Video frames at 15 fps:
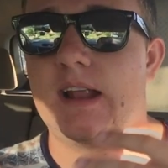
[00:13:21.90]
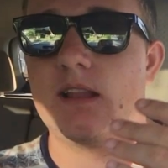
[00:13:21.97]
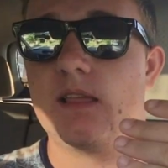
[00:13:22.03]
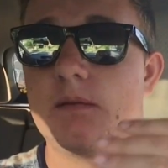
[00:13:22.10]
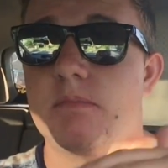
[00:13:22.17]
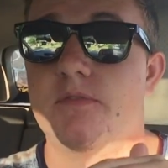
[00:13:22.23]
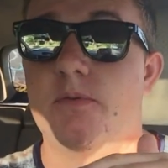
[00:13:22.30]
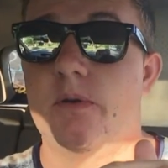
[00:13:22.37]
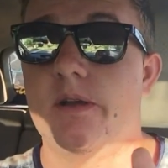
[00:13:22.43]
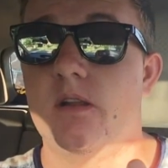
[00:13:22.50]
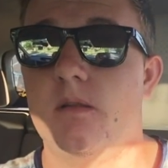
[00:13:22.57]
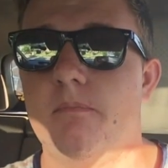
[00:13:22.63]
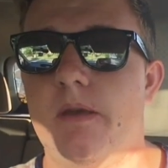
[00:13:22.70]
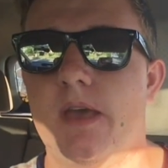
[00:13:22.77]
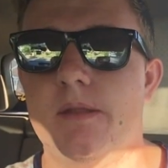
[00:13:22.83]
kind of like before I
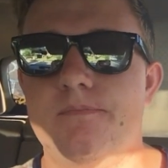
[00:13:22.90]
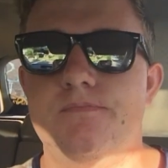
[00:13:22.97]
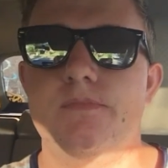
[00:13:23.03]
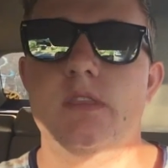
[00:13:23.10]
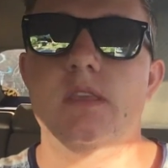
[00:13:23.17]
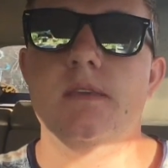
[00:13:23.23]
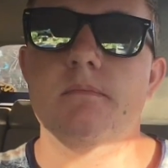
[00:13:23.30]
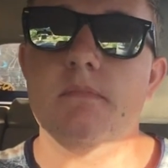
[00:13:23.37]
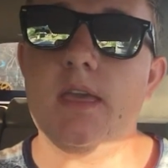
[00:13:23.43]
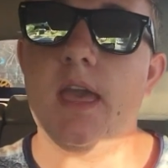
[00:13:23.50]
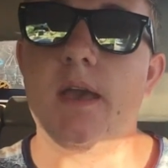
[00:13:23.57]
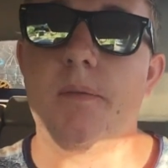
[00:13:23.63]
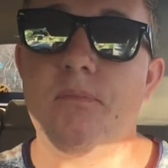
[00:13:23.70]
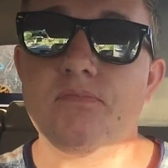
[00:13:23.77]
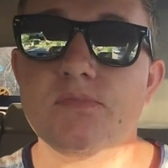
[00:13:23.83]
go to bed.
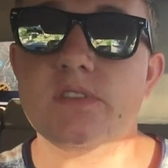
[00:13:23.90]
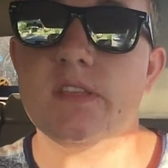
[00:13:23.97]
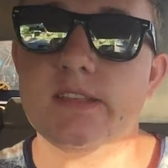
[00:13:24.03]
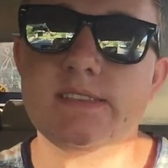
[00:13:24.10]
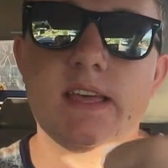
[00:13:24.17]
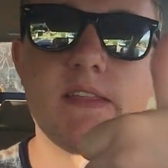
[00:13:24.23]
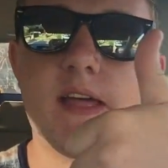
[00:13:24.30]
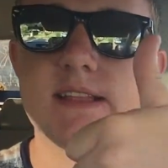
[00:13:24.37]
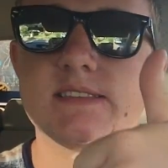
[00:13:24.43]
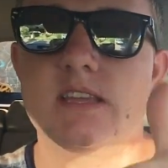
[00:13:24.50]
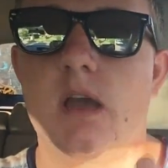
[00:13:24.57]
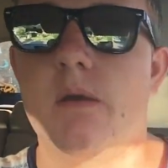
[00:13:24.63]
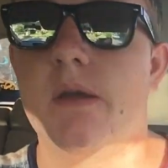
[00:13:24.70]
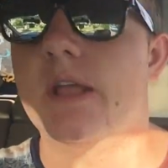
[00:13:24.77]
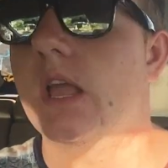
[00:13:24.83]
Yeah, so that's how that's
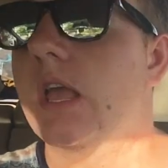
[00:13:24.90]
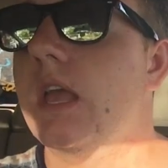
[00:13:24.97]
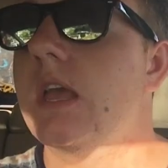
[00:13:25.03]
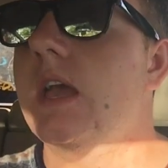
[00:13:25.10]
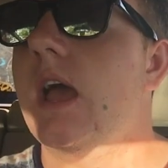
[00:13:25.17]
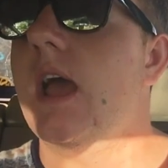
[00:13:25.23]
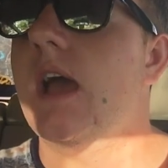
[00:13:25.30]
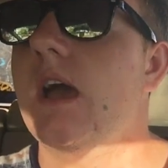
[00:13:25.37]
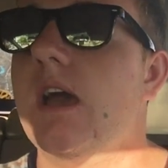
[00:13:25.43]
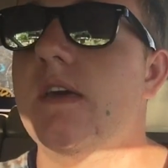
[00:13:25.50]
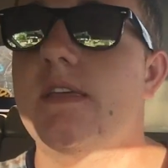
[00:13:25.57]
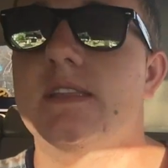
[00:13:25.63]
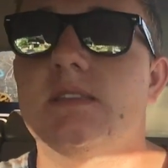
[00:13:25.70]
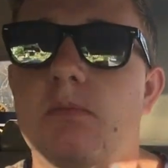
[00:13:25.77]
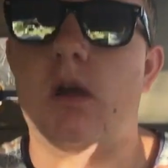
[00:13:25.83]
going. And
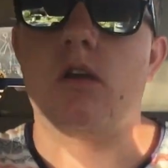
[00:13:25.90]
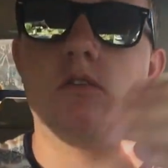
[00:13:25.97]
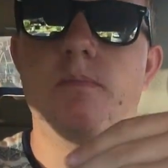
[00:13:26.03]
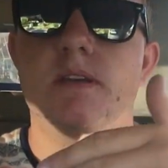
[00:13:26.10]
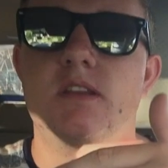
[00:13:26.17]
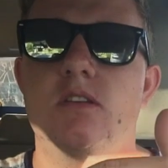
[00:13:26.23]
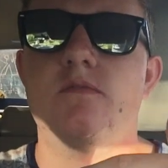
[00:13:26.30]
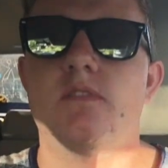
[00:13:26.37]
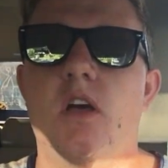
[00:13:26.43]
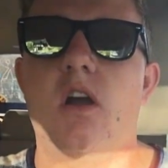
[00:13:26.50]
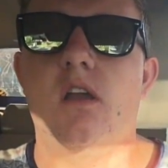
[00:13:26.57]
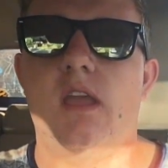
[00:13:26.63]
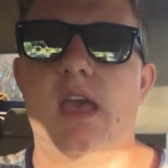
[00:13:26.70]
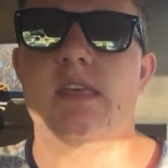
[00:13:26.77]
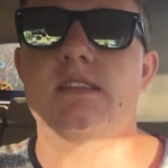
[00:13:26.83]
then tomorrow will be a new
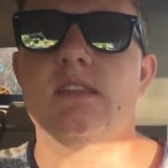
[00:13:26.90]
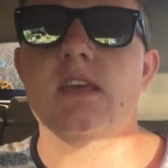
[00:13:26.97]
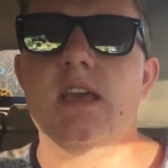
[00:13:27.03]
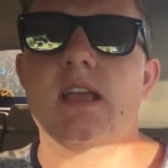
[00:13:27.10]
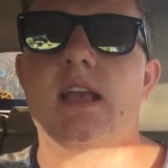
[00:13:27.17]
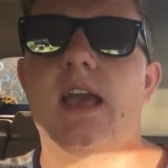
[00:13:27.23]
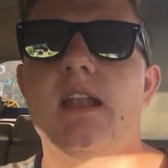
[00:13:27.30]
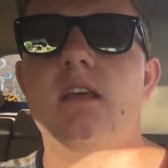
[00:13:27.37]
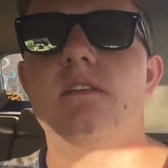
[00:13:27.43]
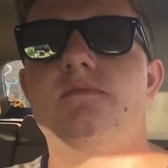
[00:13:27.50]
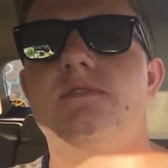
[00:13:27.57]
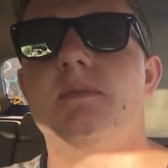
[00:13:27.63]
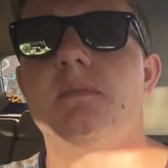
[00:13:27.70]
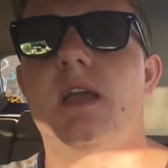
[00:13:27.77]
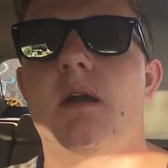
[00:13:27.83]
vlog. And kind of
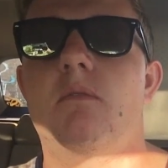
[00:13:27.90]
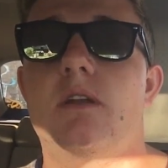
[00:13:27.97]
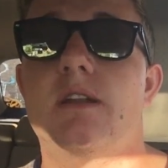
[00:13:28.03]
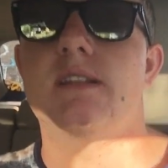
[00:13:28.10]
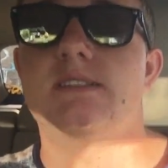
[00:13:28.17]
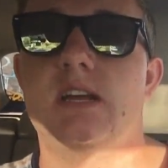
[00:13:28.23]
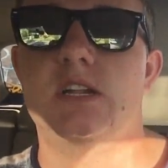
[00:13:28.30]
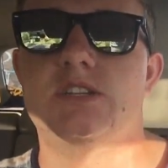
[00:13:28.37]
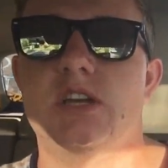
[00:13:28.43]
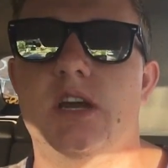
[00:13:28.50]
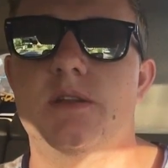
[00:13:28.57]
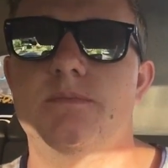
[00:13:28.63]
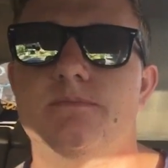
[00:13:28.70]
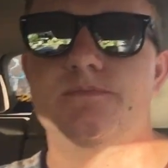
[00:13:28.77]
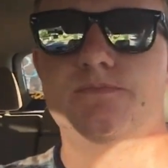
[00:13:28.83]
something I wanted to touch
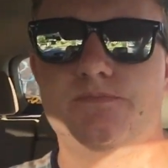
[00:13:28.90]
on.